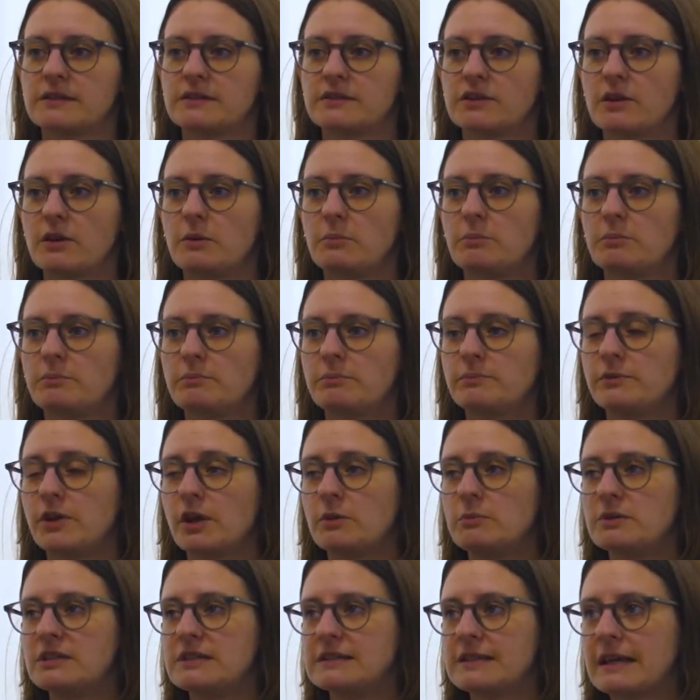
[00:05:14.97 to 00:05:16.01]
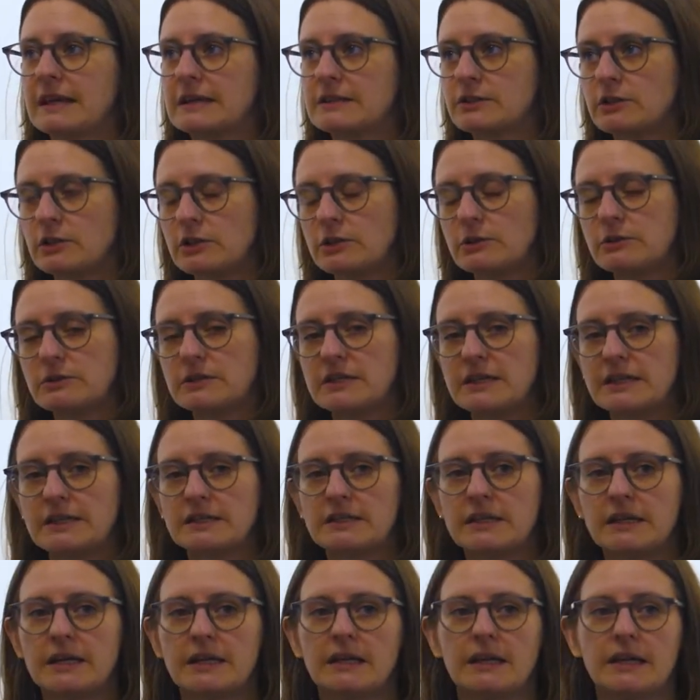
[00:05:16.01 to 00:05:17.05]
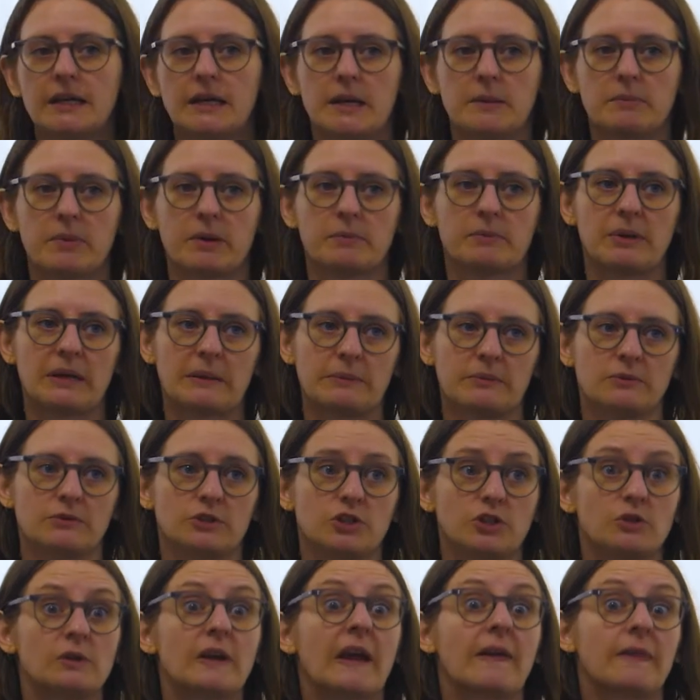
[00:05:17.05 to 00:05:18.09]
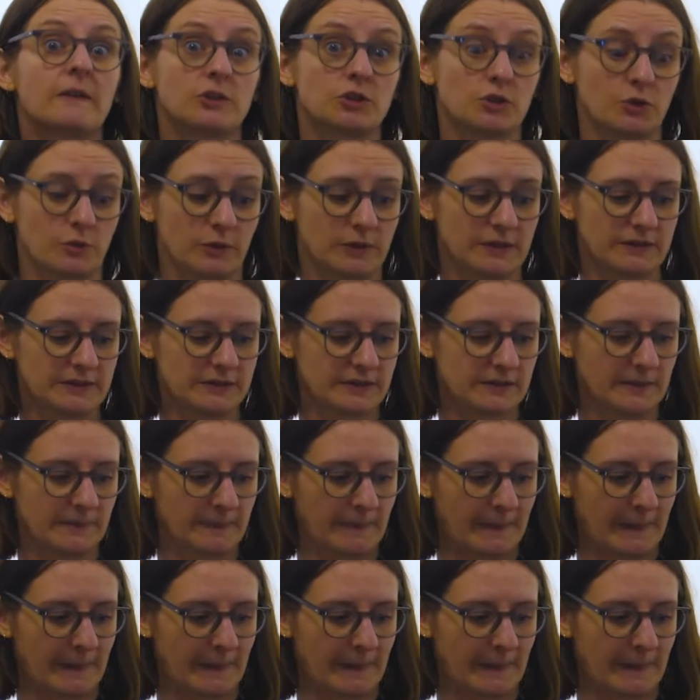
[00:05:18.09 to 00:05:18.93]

So nobody's excluded, but people do get the choice.